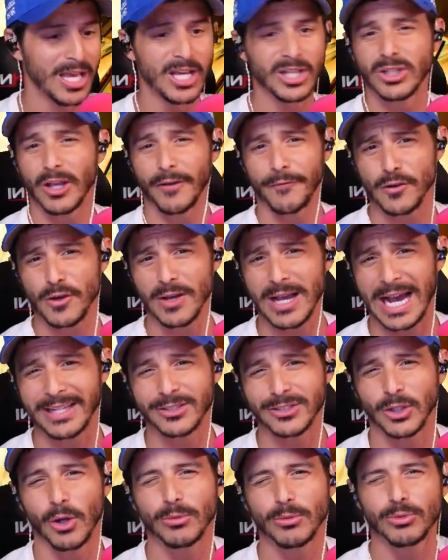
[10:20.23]
So if you
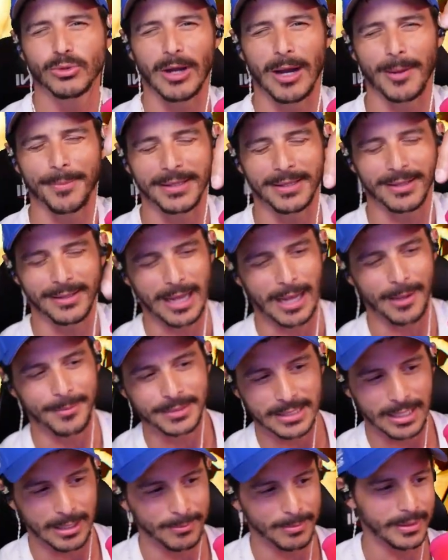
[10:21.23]
guys know, drop it in the
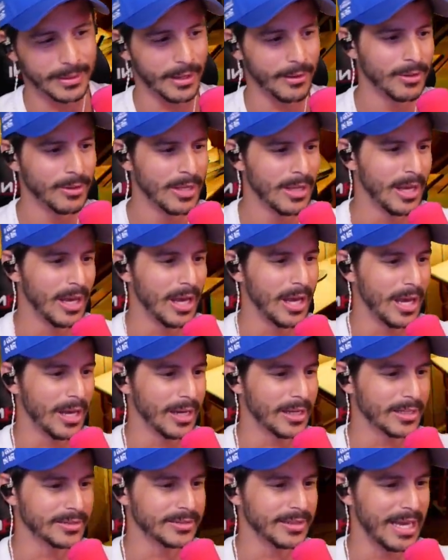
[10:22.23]
comments down below,
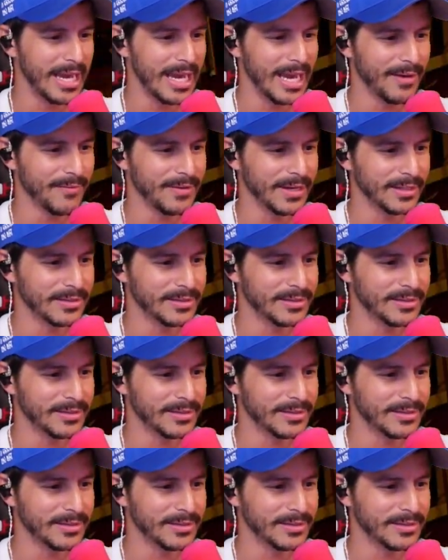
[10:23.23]
because I have yet